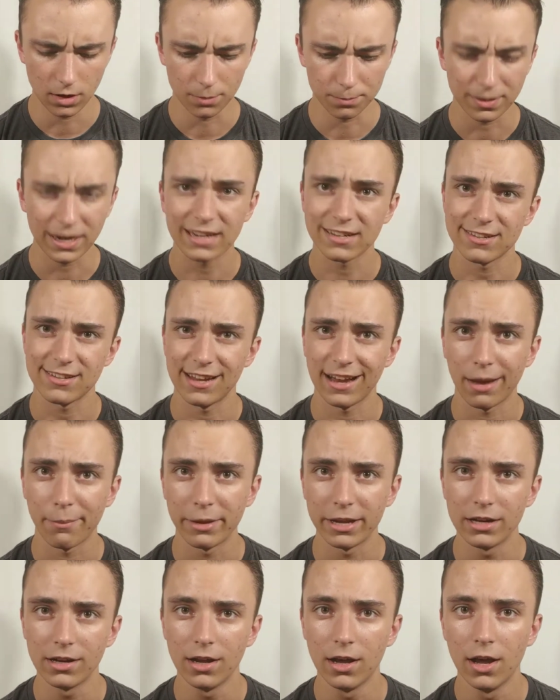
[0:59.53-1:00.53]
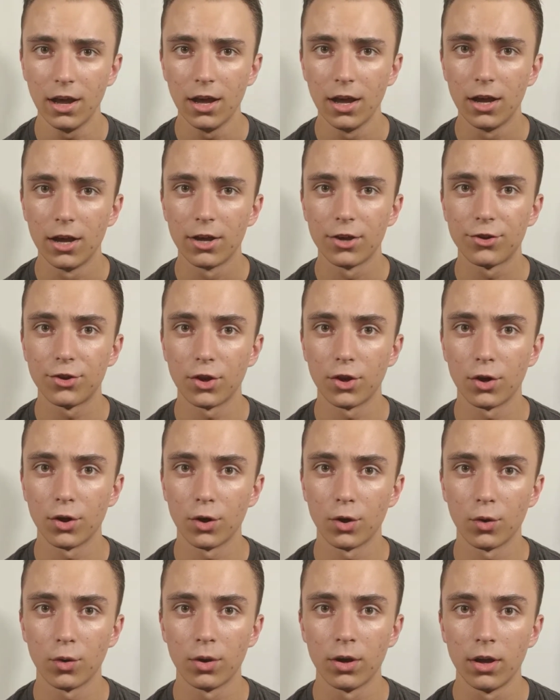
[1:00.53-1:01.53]
Practicing, I mean.
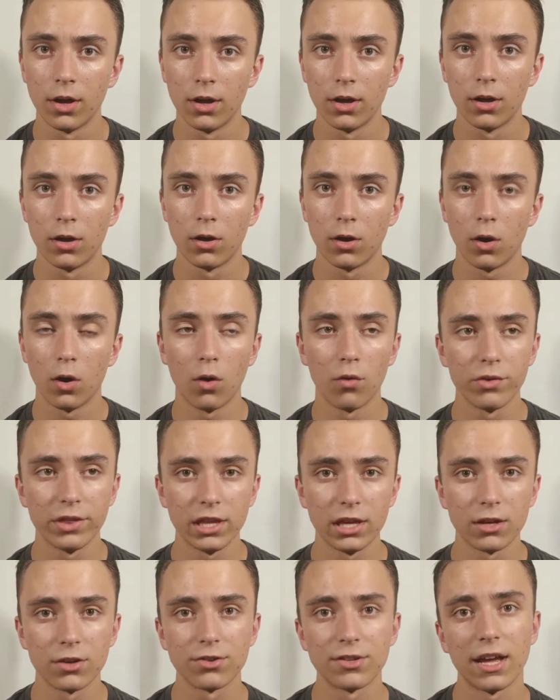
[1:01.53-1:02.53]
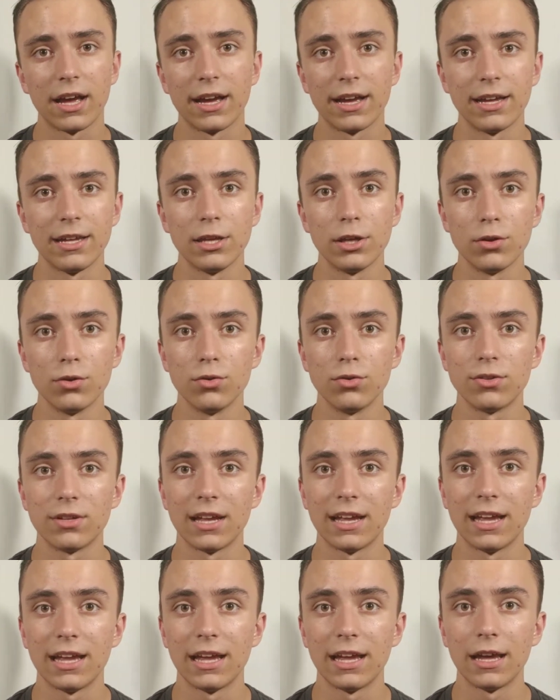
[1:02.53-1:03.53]
So over the years, I used
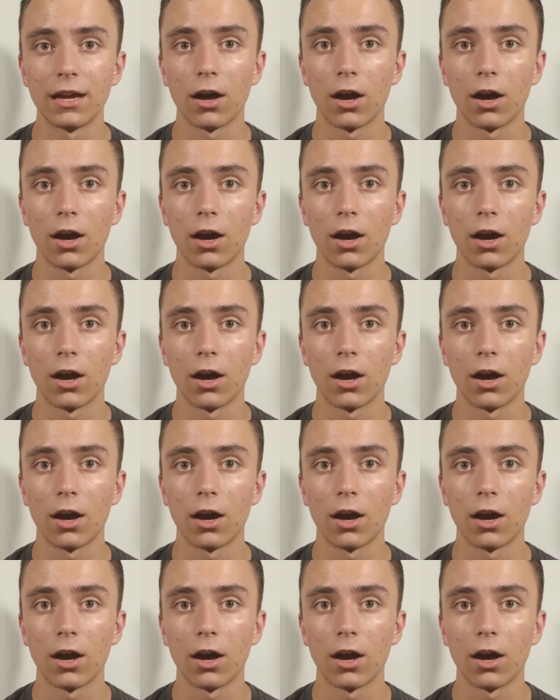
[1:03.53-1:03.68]
a